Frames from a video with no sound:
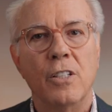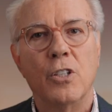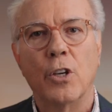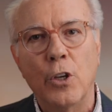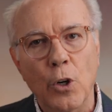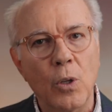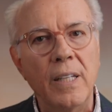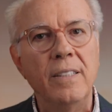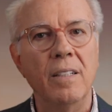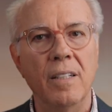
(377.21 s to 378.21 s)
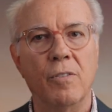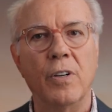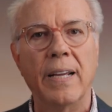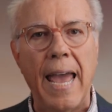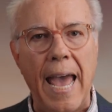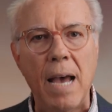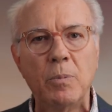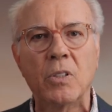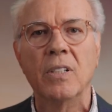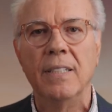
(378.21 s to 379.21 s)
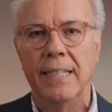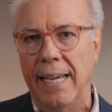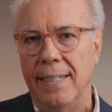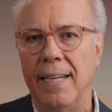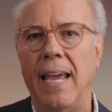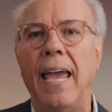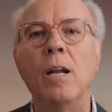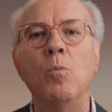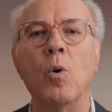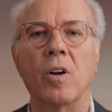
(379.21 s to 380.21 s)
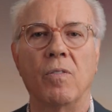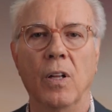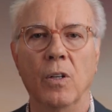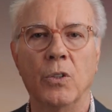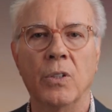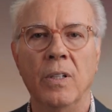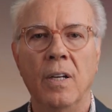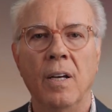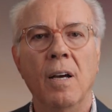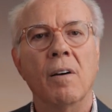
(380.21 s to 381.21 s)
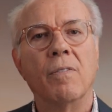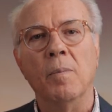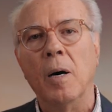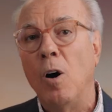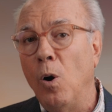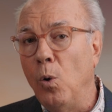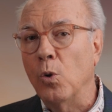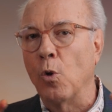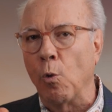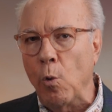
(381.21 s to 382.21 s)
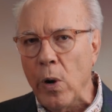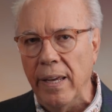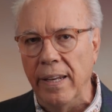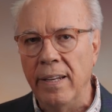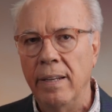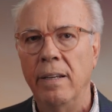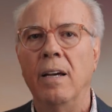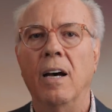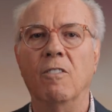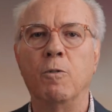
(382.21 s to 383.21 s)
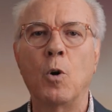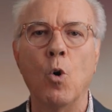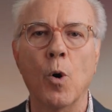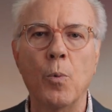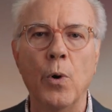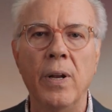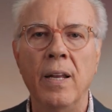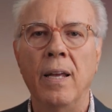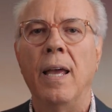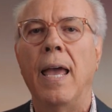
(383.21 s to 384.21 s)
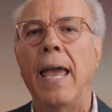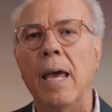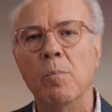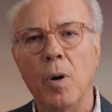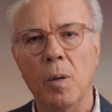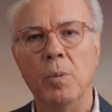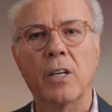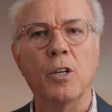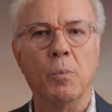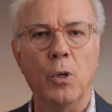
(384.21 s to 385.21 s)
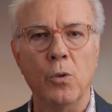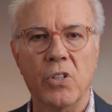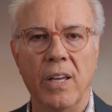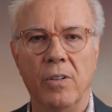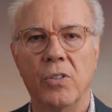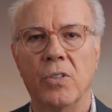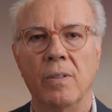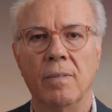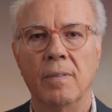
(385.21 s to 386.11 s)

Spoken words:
securely delivering apps, data, and workflows from a whole grid of corporate and public compute centers,